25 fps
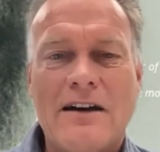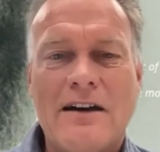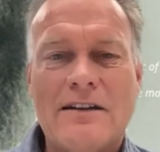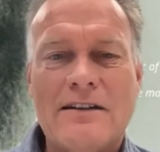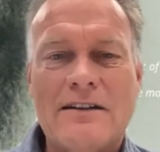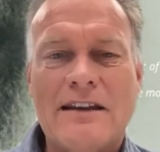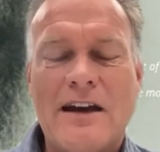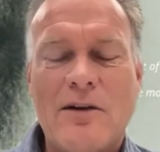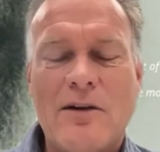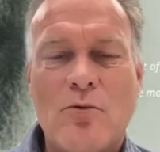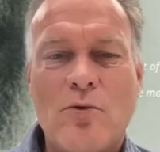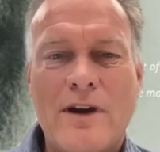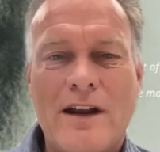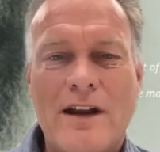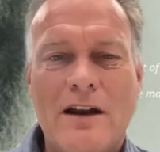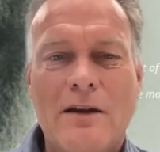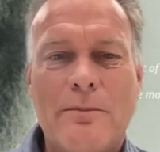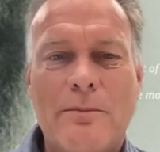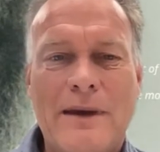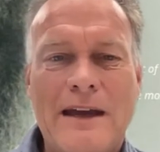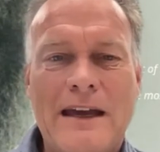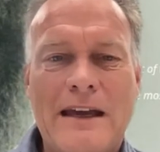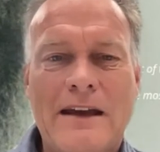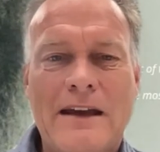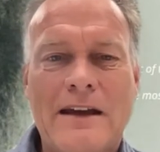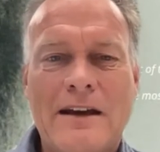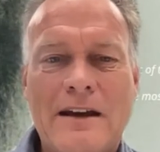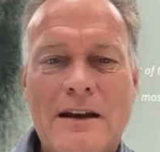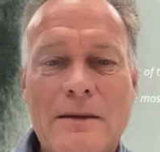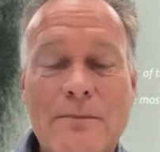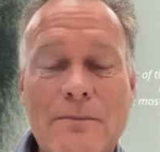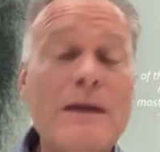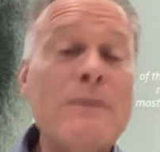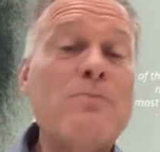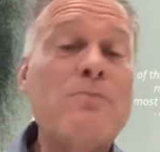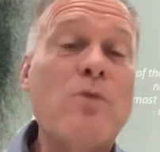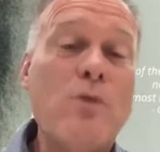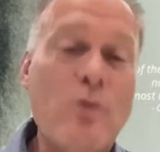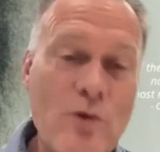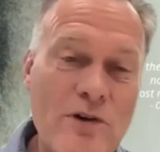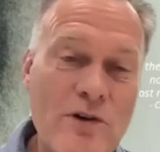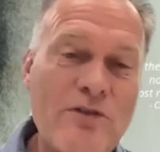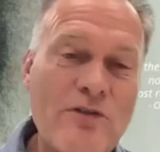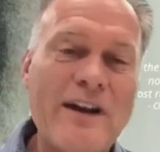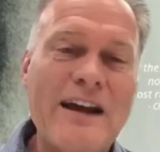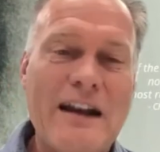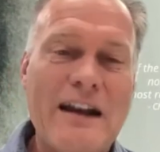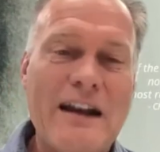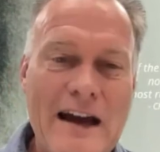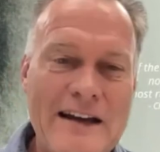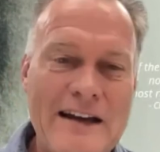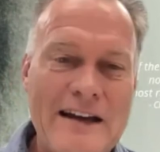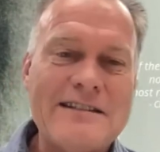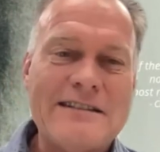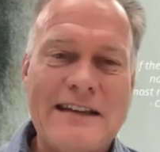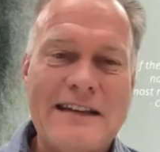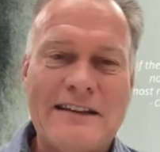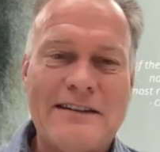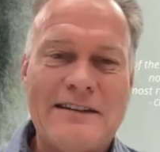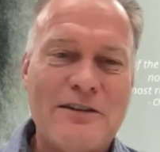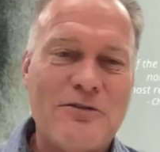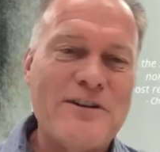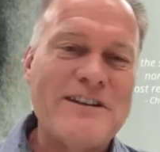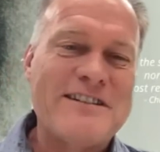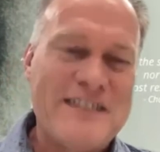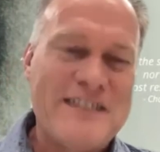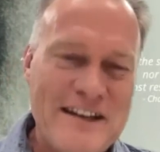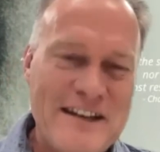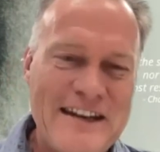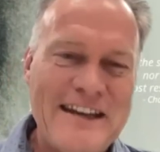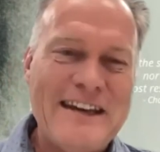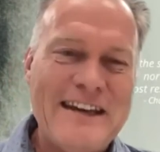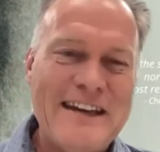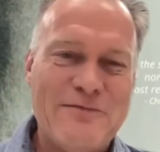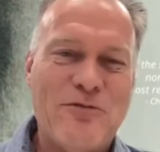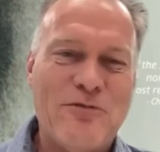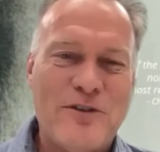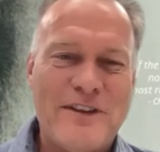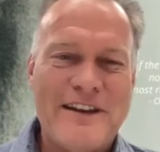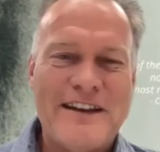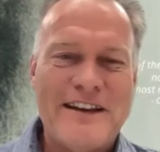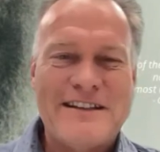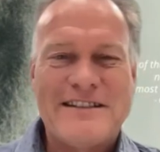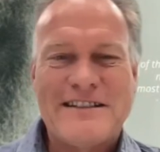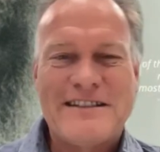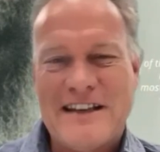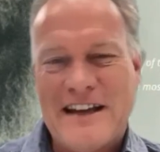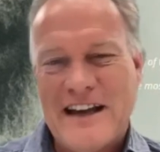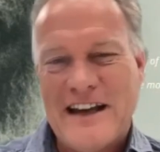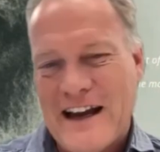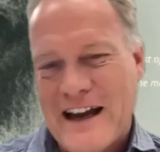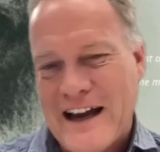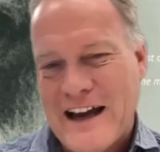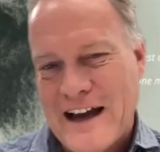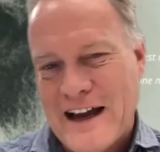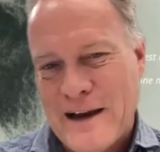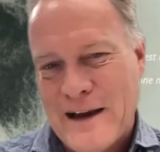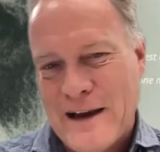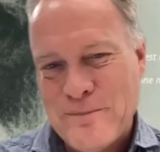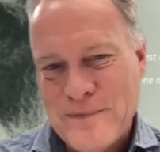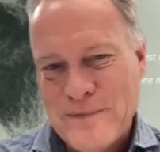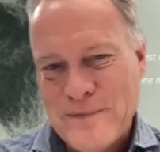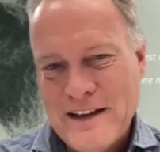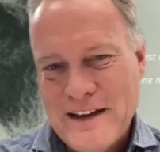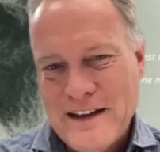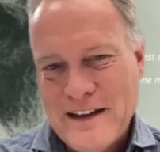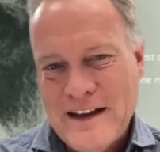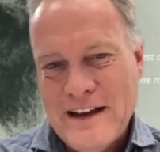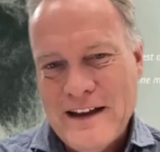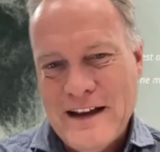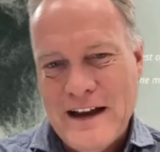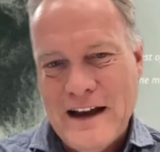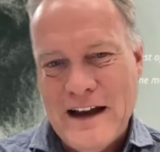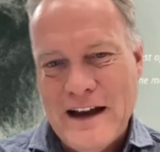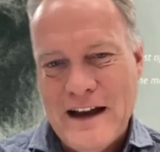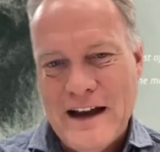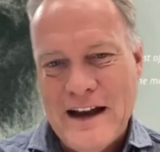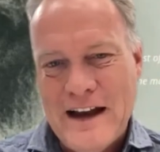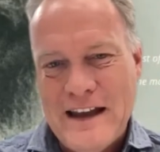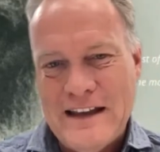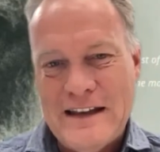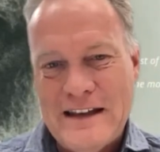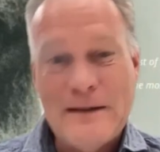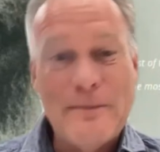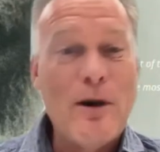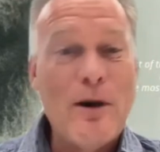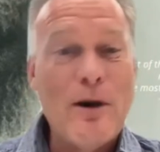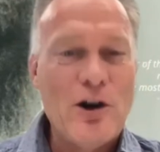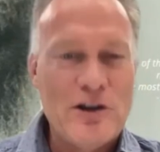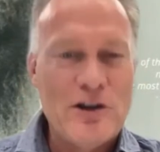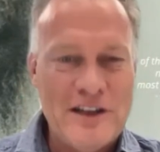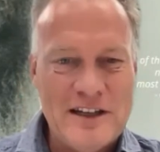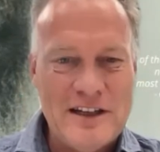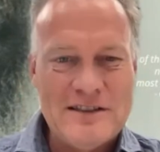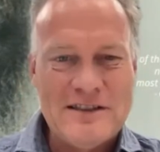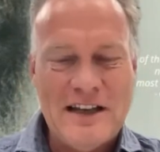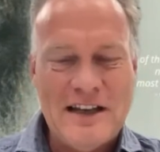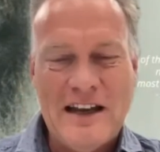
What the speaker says: there will be people will realize that there is a need for this in the market,